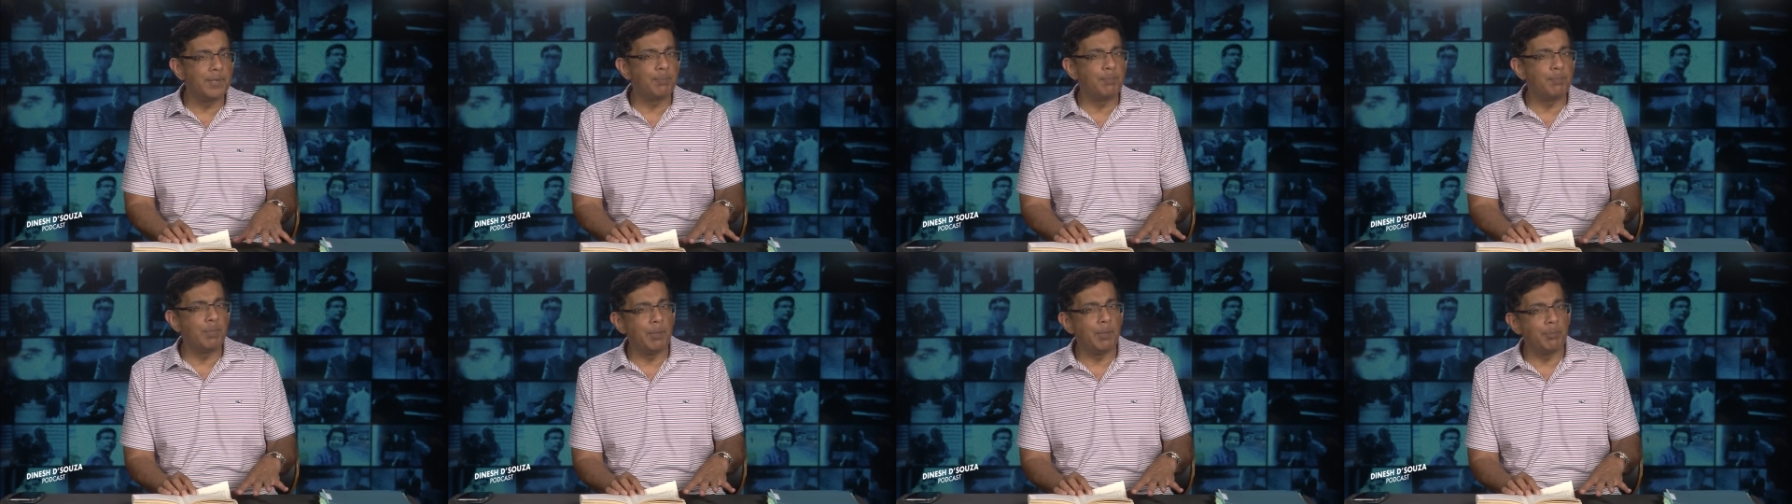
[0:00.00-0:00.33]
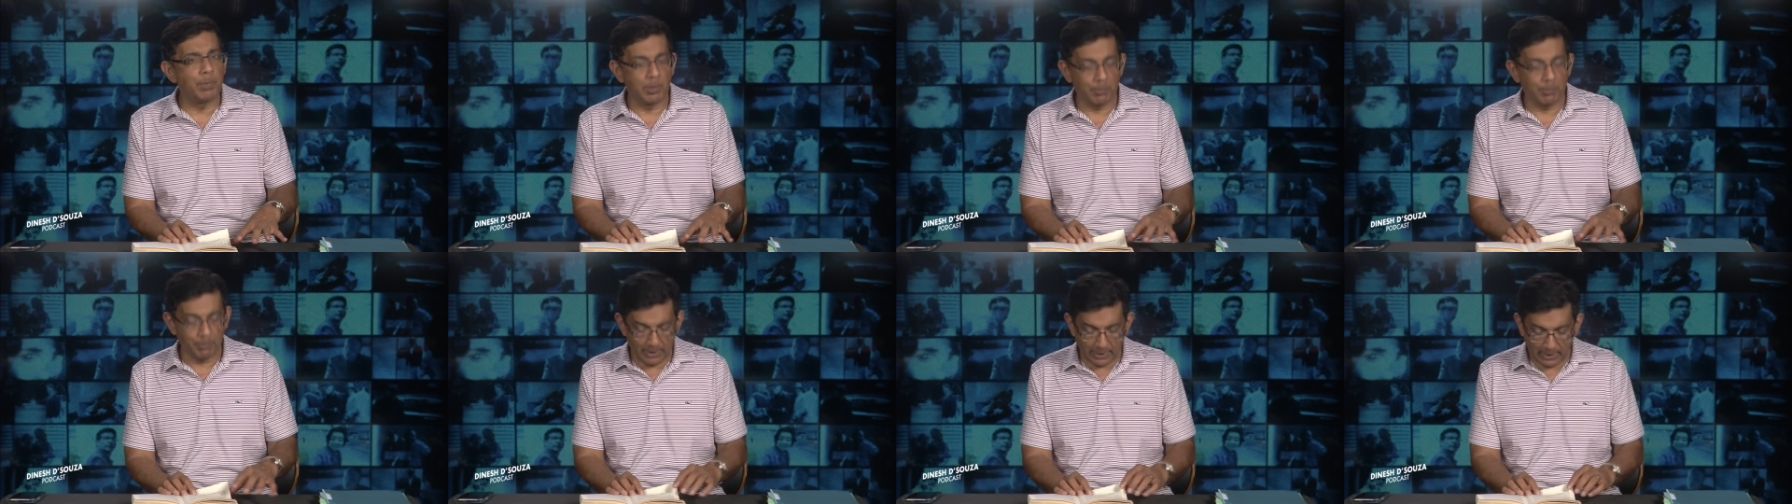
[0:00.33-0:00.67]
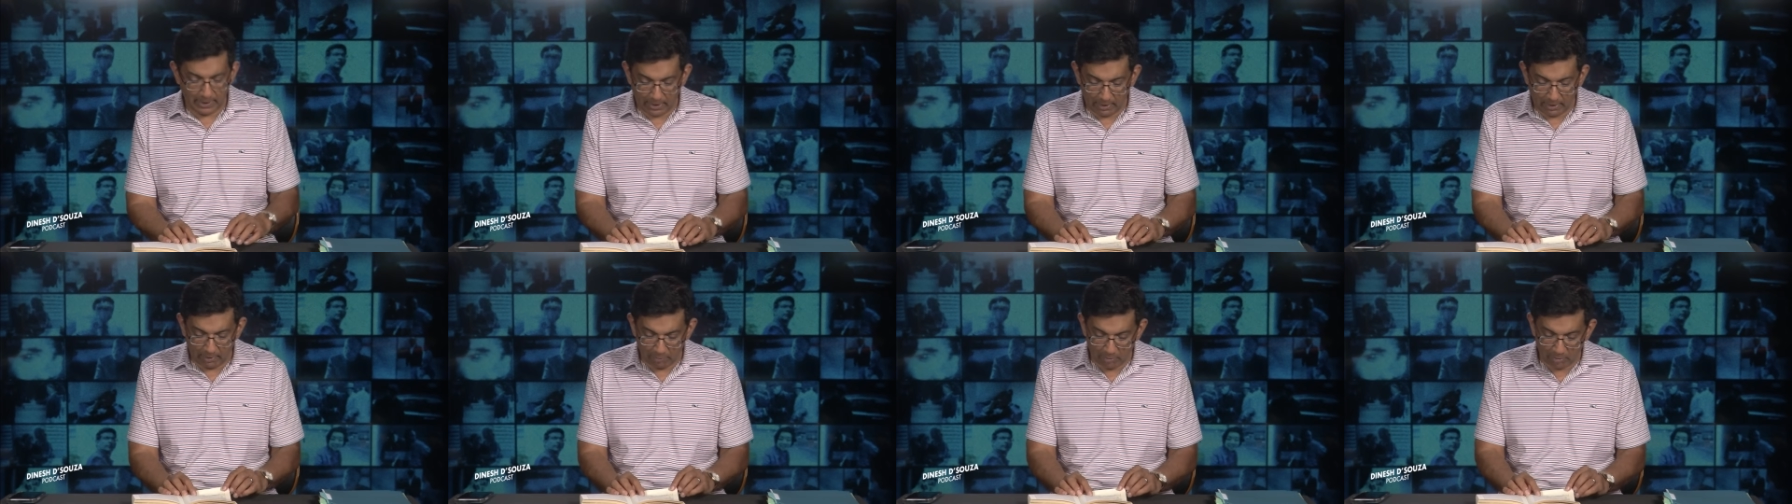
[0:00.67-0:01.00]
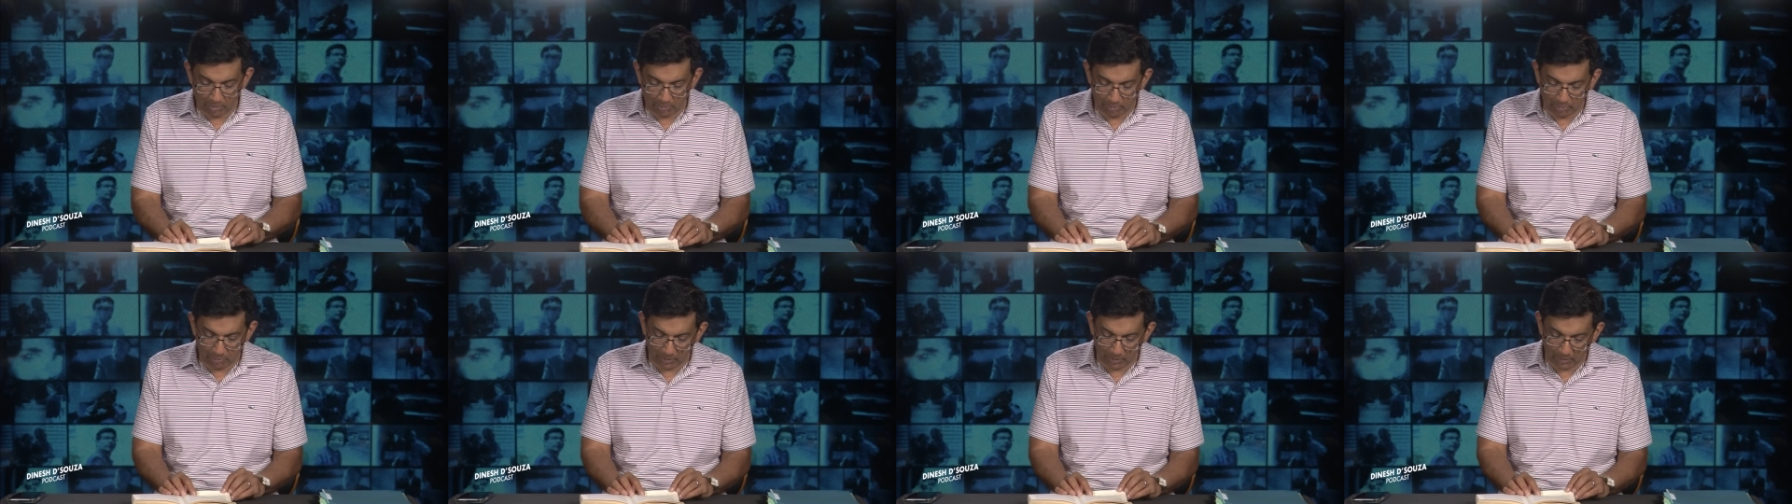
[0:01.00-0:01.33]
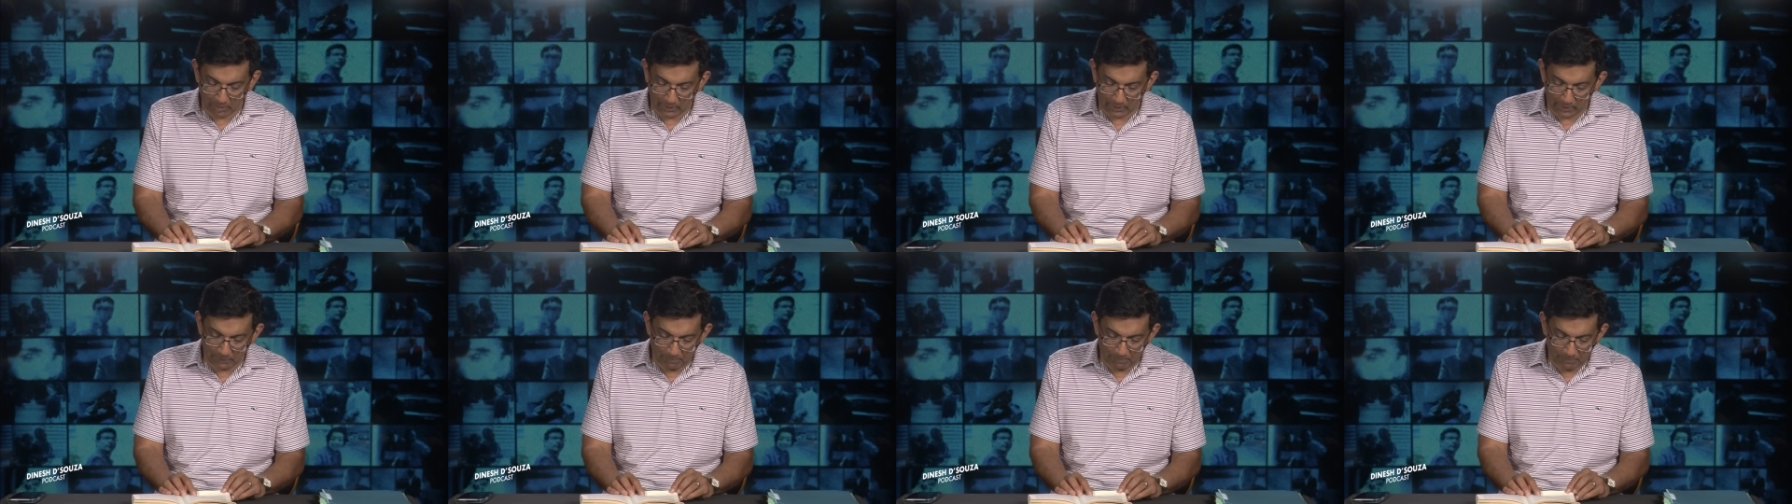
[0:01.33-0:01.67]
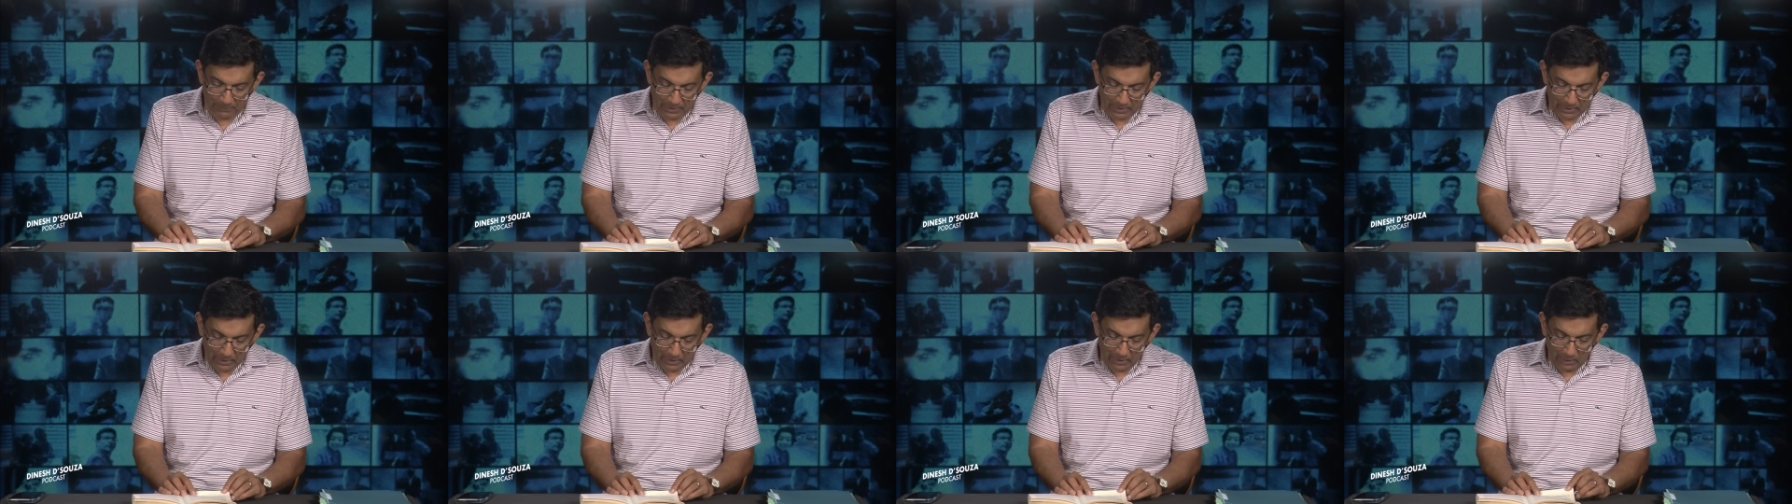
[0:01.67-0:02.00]
people behave differently.
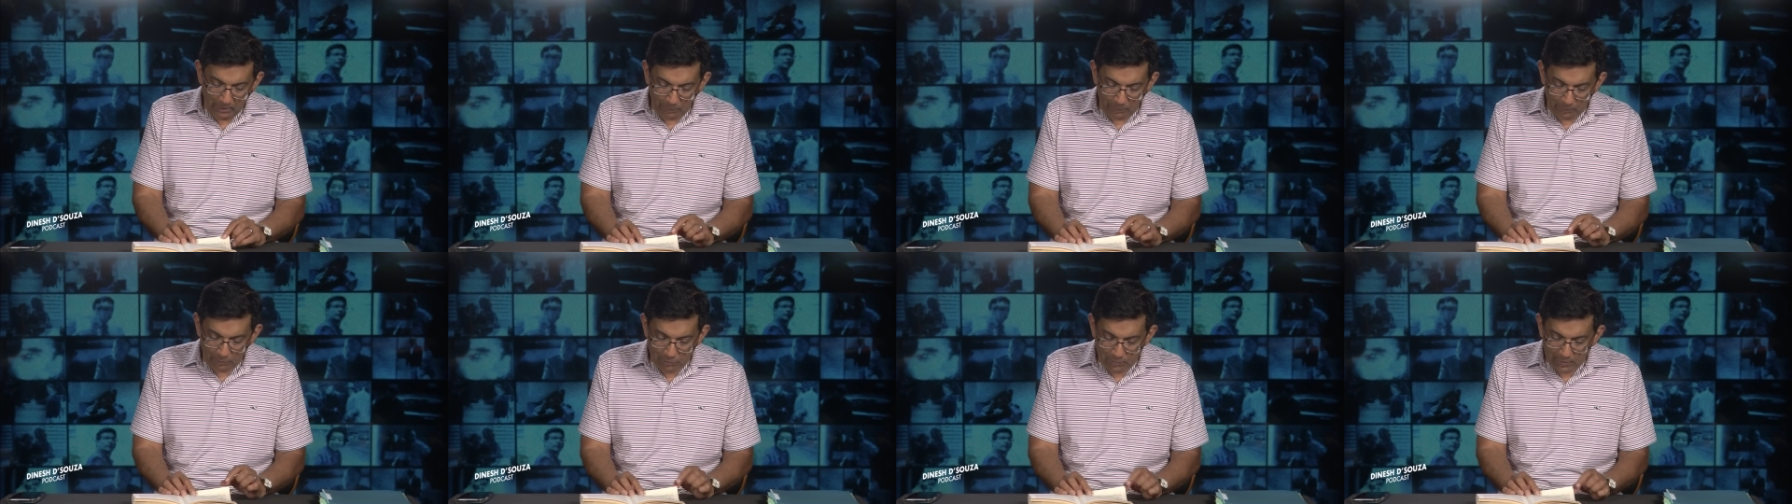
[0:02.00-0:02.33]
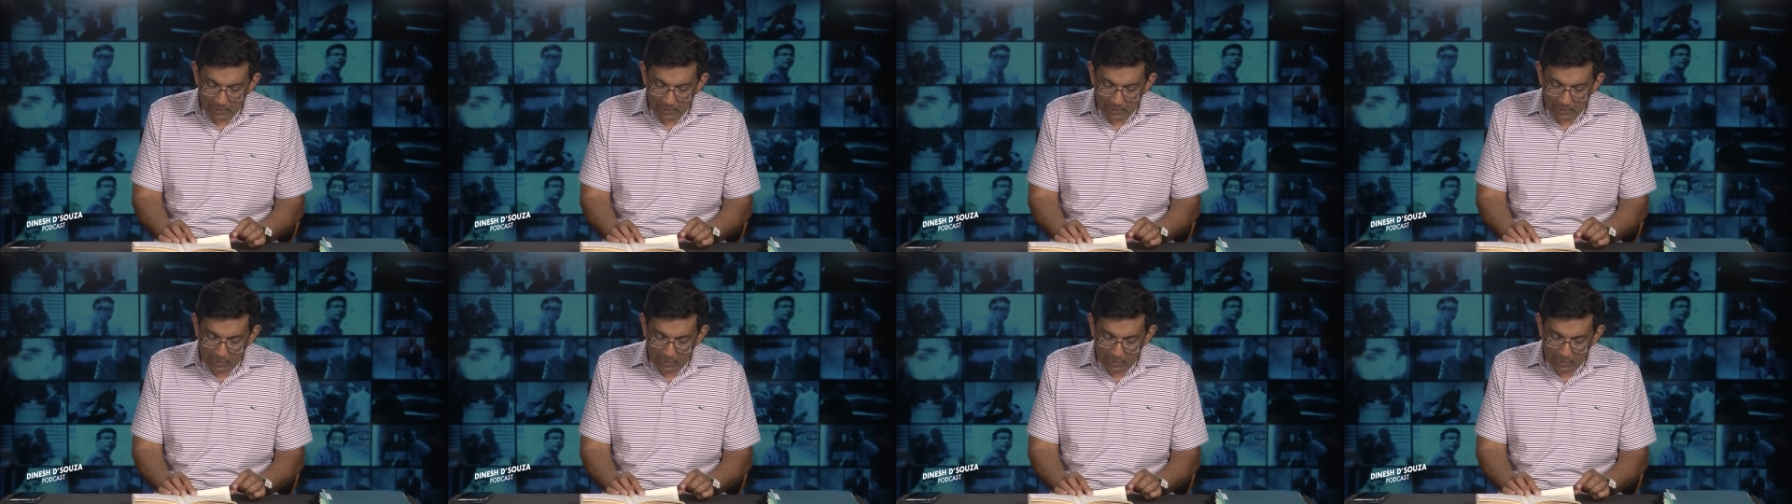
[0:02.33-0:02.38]
He goes,